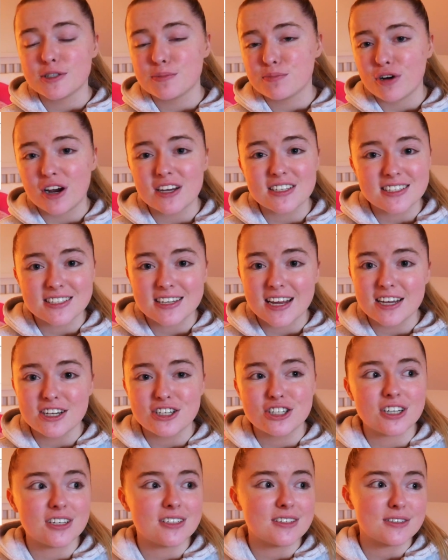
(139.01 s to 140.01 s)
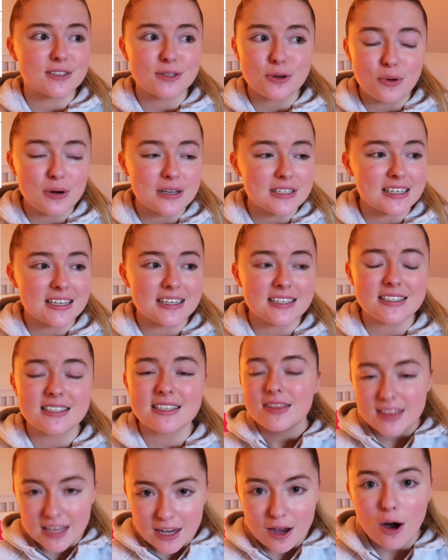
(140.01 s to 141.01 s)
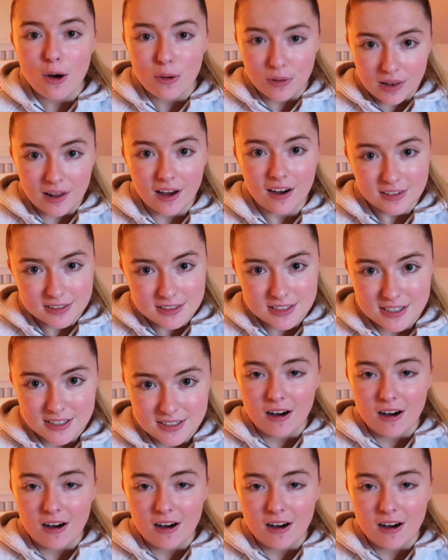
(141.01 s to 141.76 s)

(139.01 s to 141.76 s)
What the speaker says: presentations, quizzes, the whole lot.